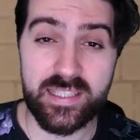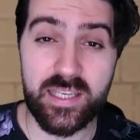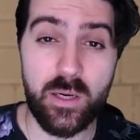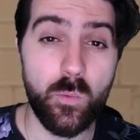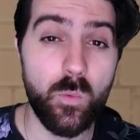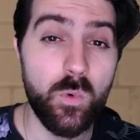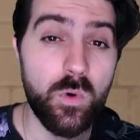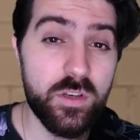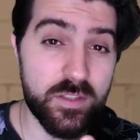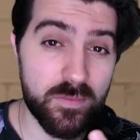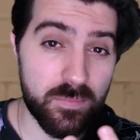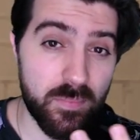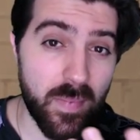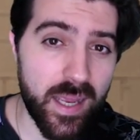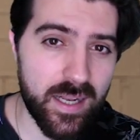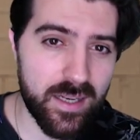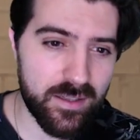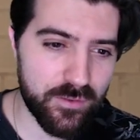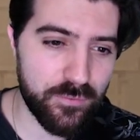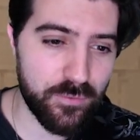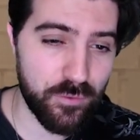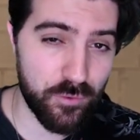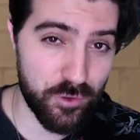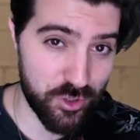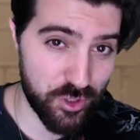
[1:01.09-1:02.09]
it was meant
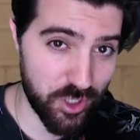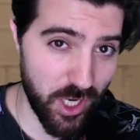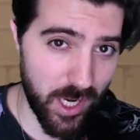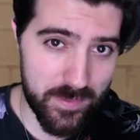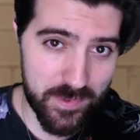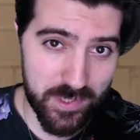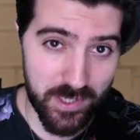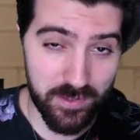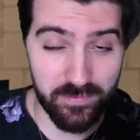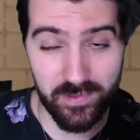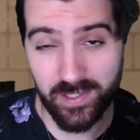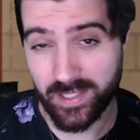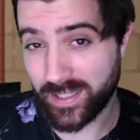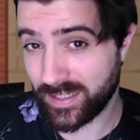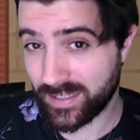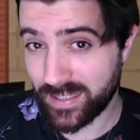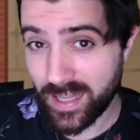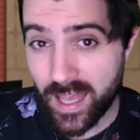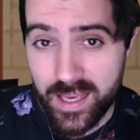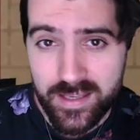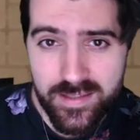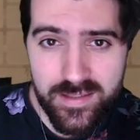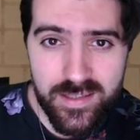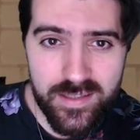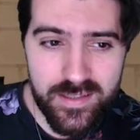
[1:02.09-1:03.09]
for shapeshifting
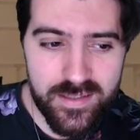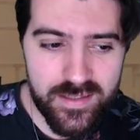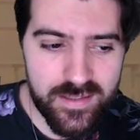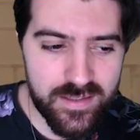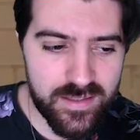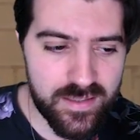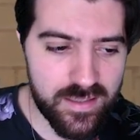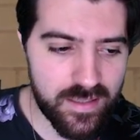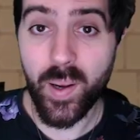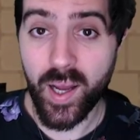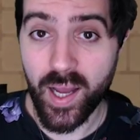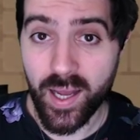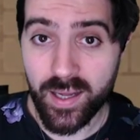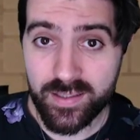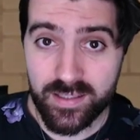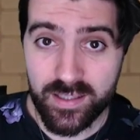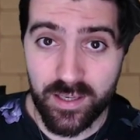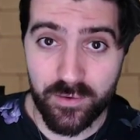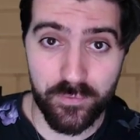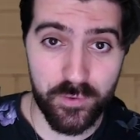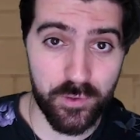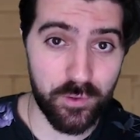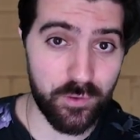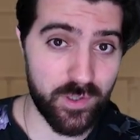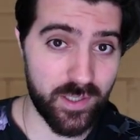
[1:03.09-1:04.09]
classes. But
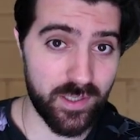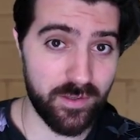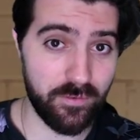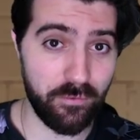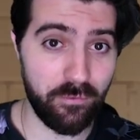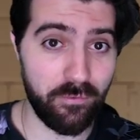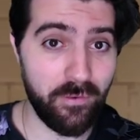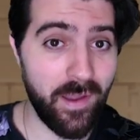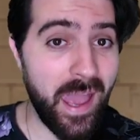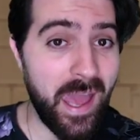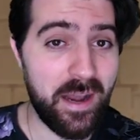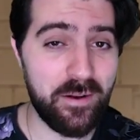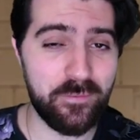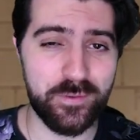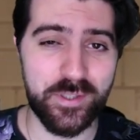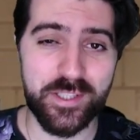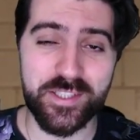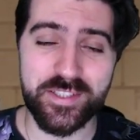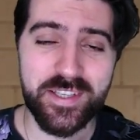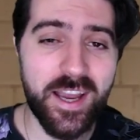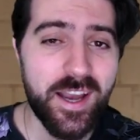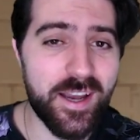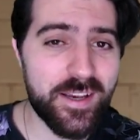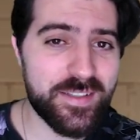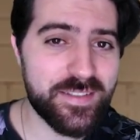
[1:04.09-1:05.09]
if you're a fan of
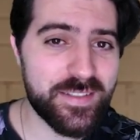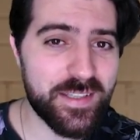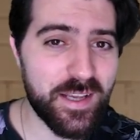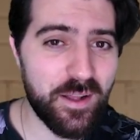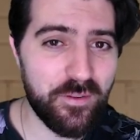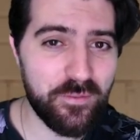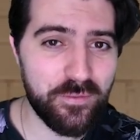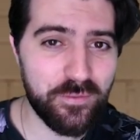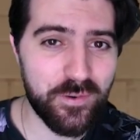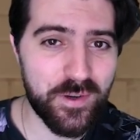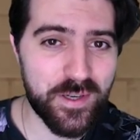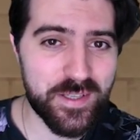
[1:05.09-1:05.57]
Disguise Self, for